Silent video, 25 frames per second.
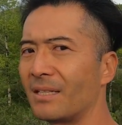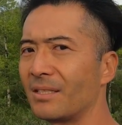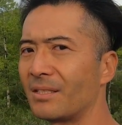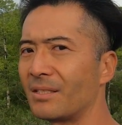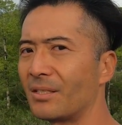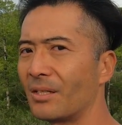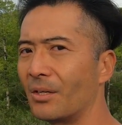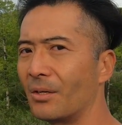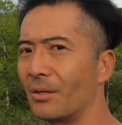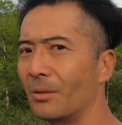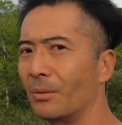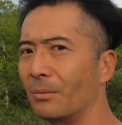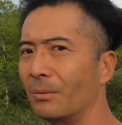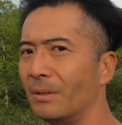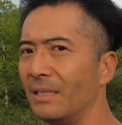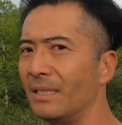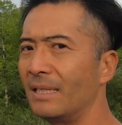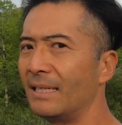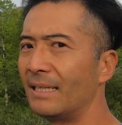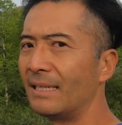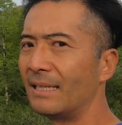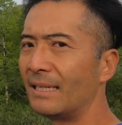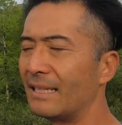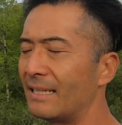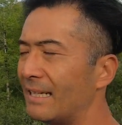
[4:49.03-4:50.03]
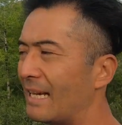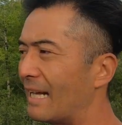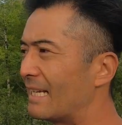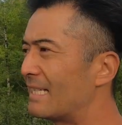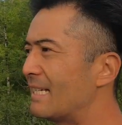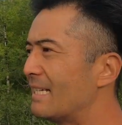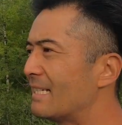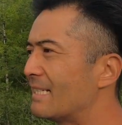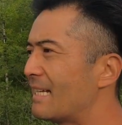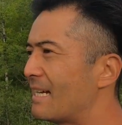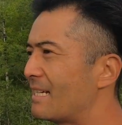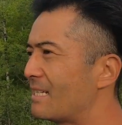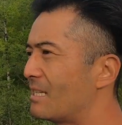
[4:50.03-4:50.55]
So
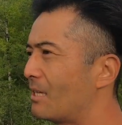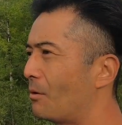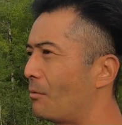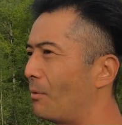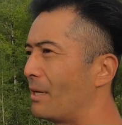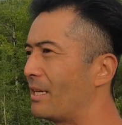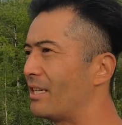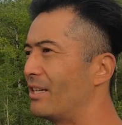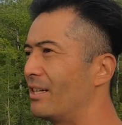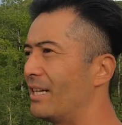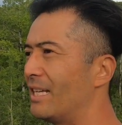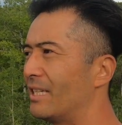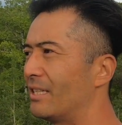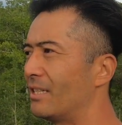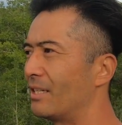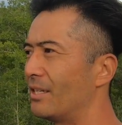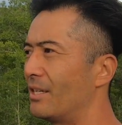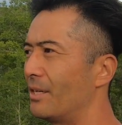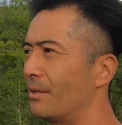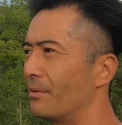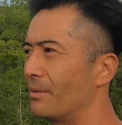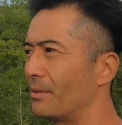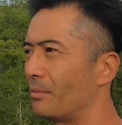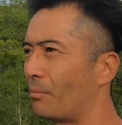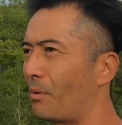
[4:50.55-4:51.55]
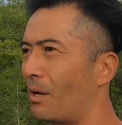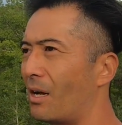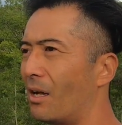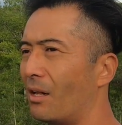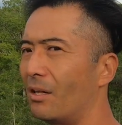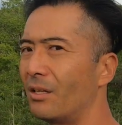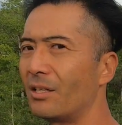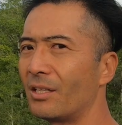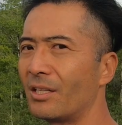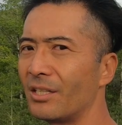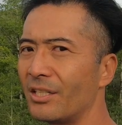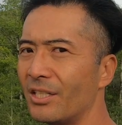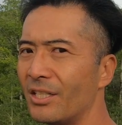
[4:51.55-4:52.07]
that's essentially what you need to do as
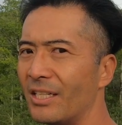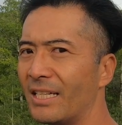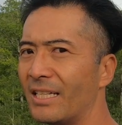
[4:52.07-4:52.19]
well.